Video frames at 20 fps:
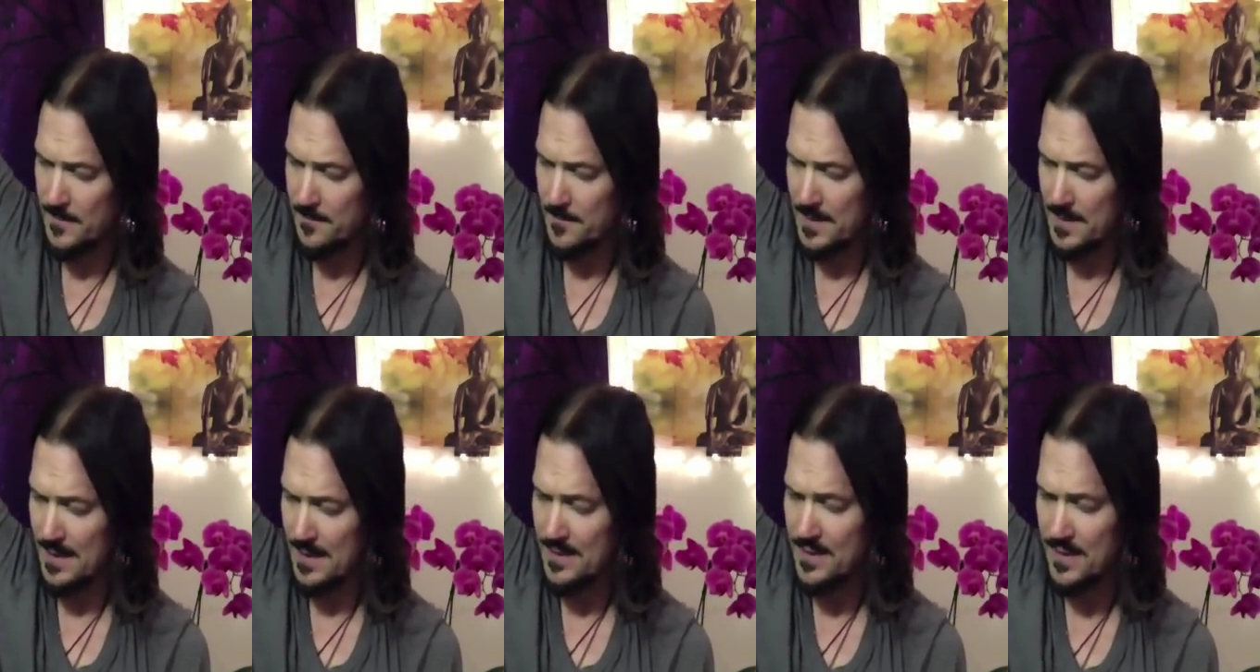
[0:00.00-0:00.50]

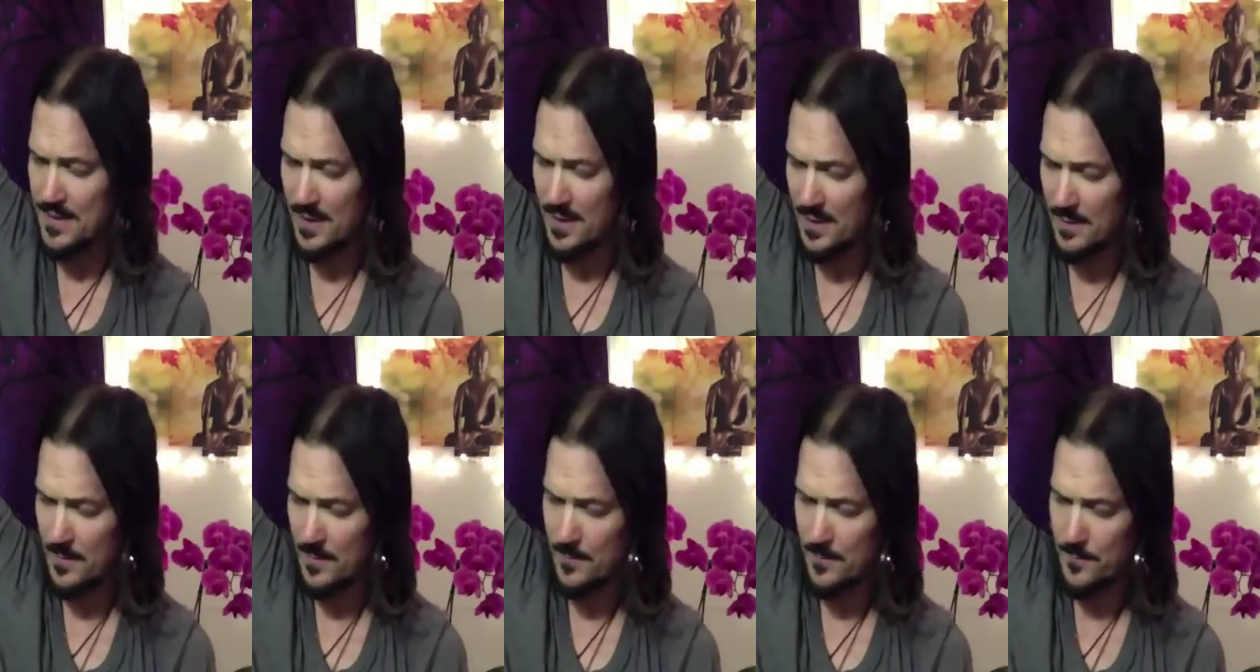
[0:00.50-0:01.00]
kissing
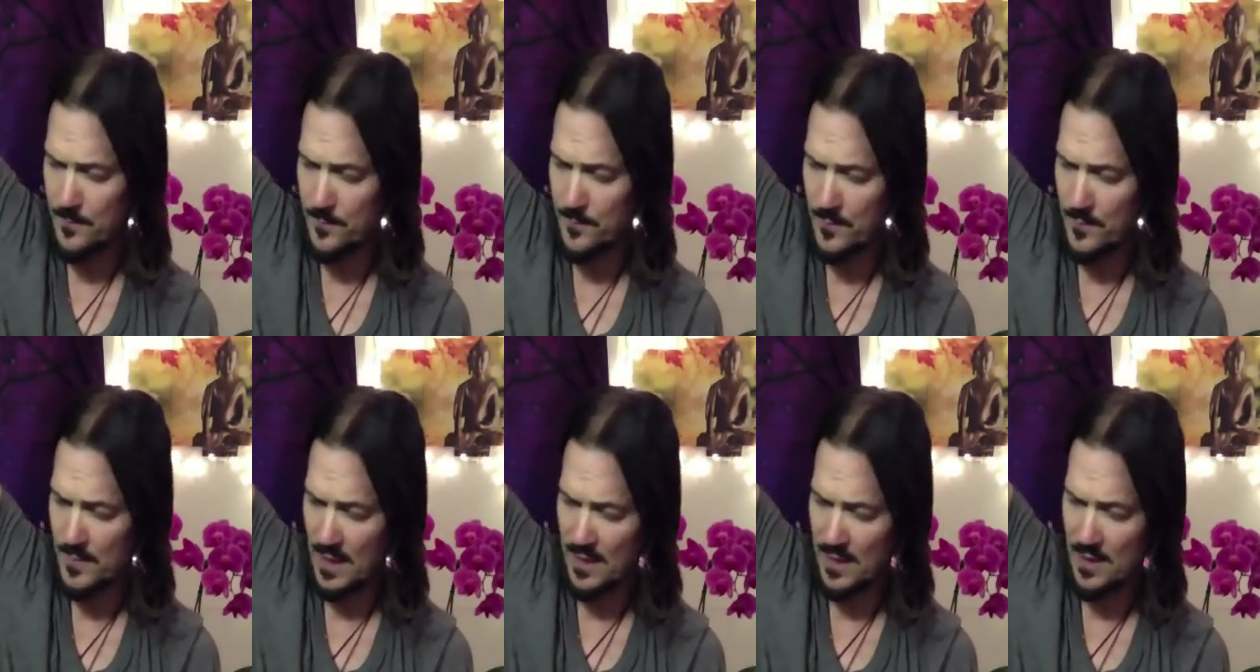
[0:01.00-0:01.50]

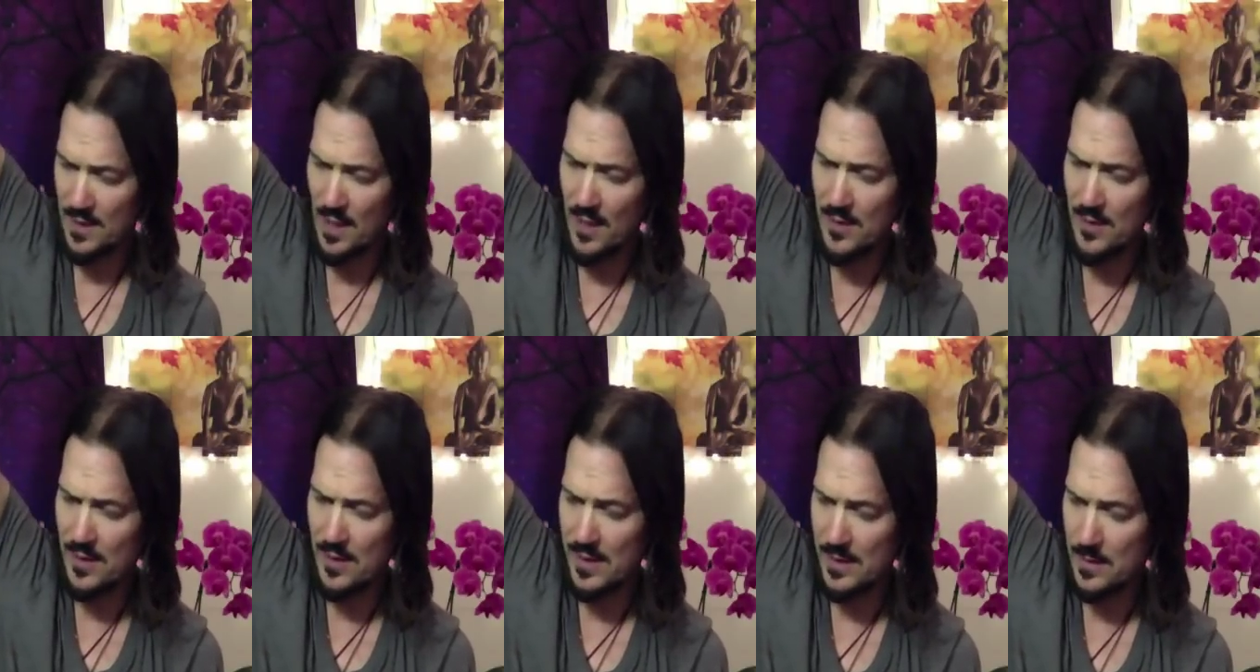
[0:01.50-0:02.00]
and
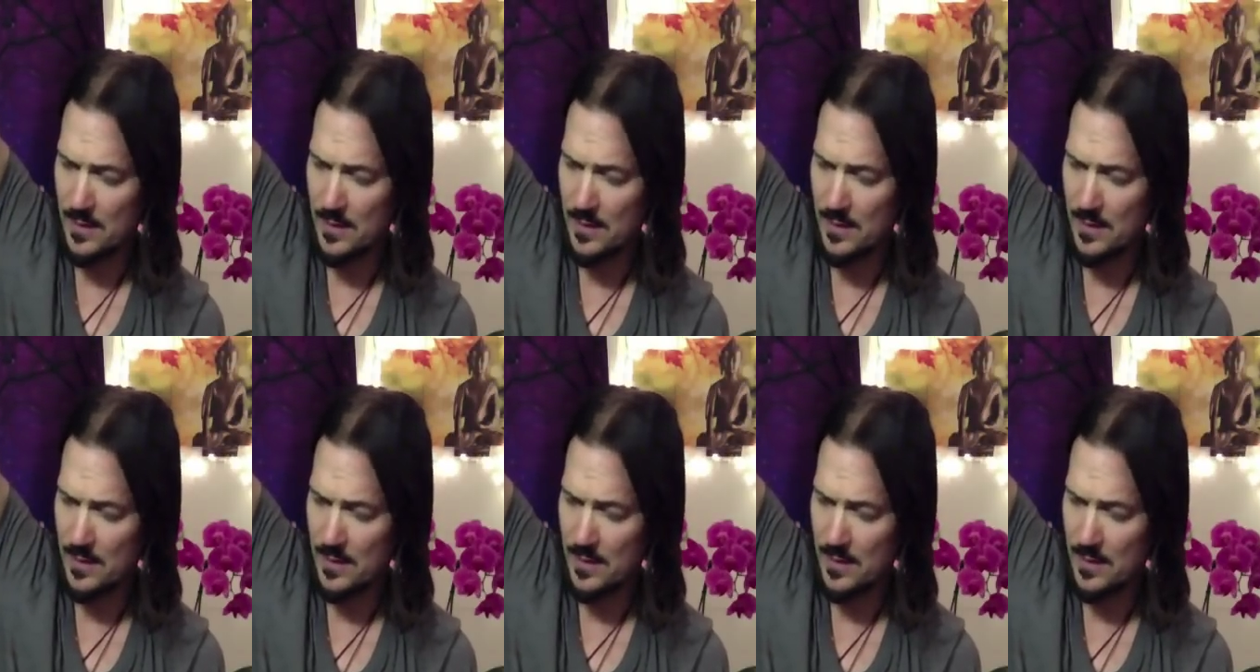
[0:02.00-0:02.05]
cuddling.